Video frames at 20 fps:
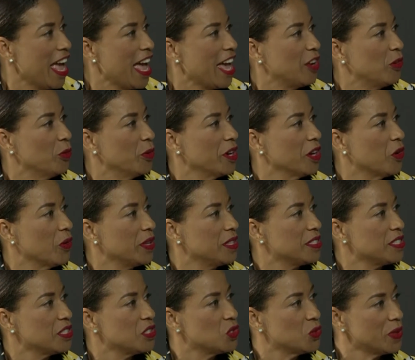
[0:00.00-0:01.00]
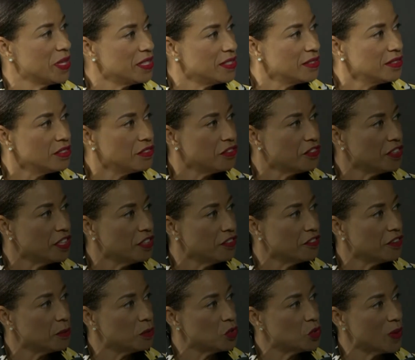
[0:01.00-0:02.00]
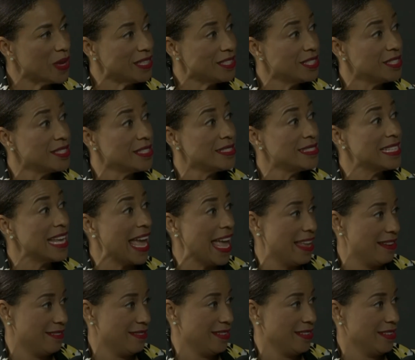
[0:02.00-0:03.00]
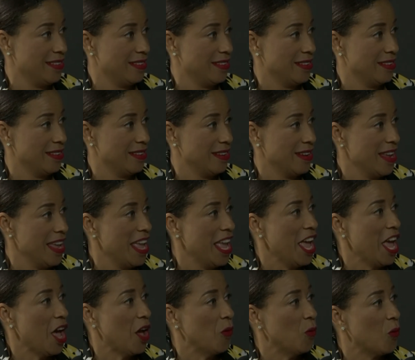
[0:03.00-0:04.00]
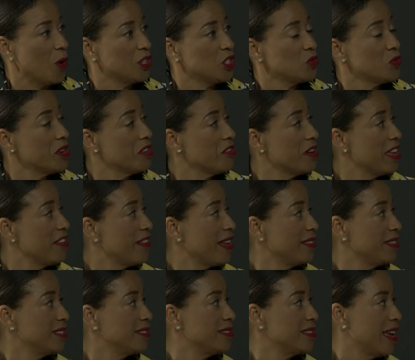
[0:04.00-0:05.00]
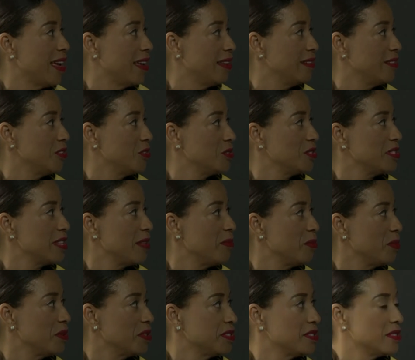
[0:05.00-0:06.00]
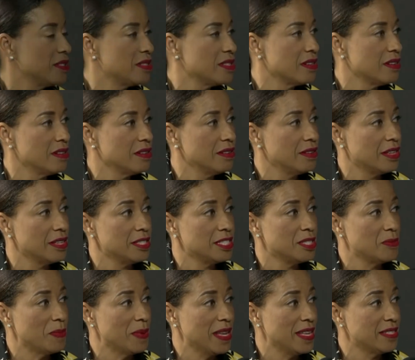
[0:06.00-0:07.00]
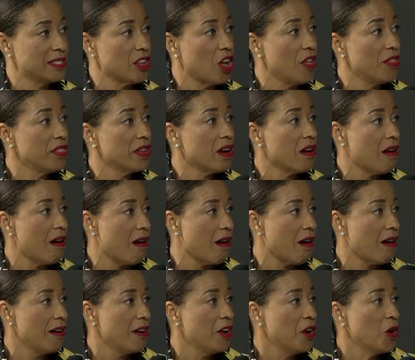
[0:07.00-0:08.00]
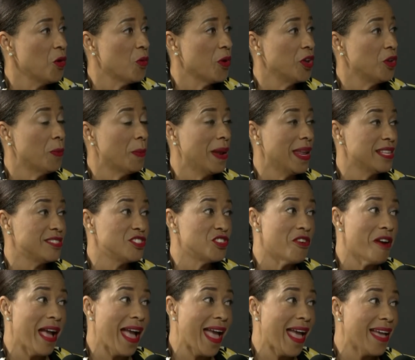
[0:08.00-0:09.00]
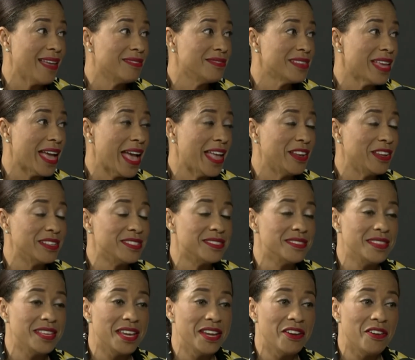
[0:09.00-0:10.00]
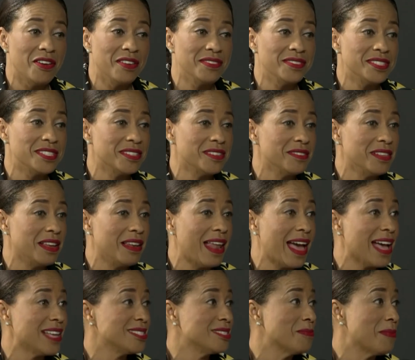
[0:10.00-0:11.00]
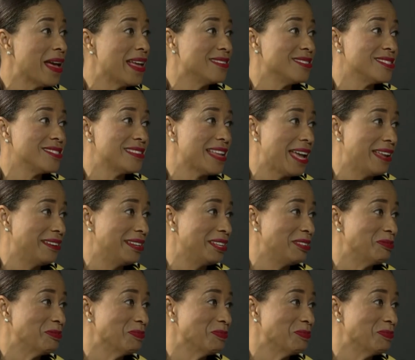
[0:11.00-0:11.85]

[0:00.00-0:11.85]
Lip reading: and we're going to dwindle the field from 20 to 10. And once we arrive at the 10, those 10 persons earn a space on the car where you place your hand, and it's there until the last man standing.